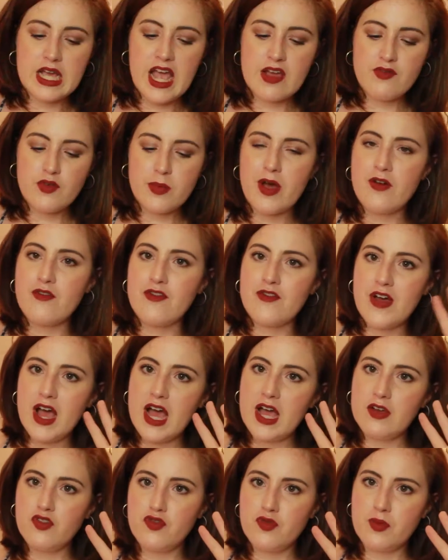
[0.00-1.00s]
I have about
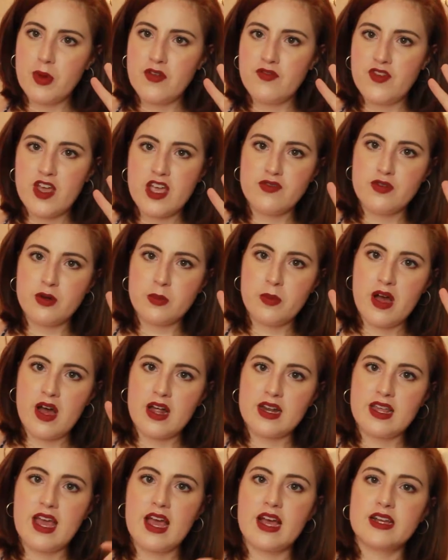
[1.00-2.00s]
5 of my favorite
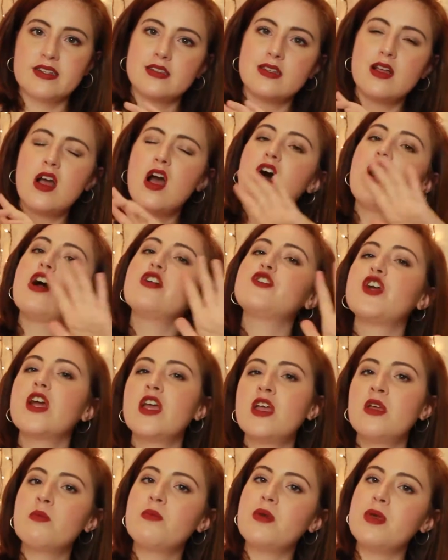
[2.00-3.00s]
podcasts. I'll
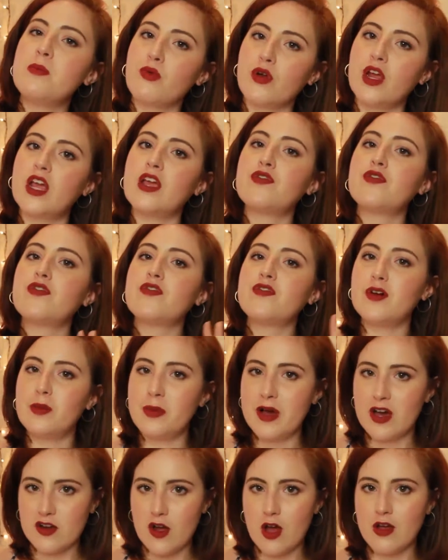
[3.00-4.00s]
try and be brief
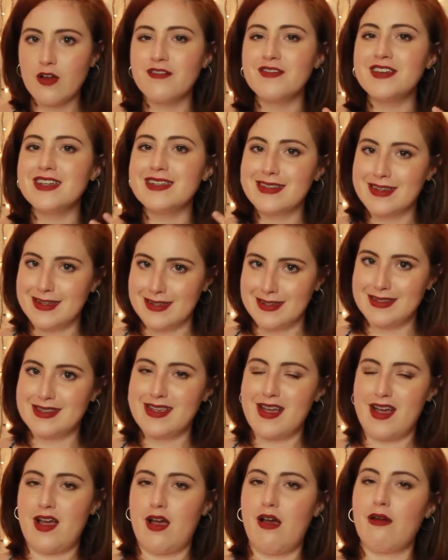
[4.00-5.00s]
about all of these because
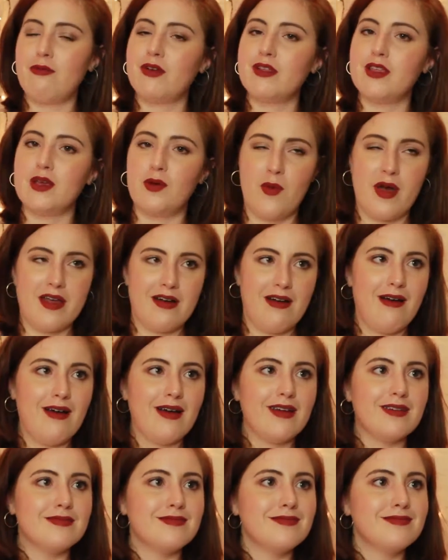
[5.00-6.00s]
I really went
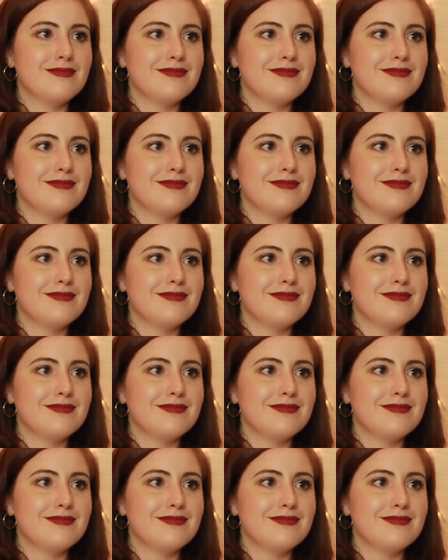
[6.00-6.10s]
on.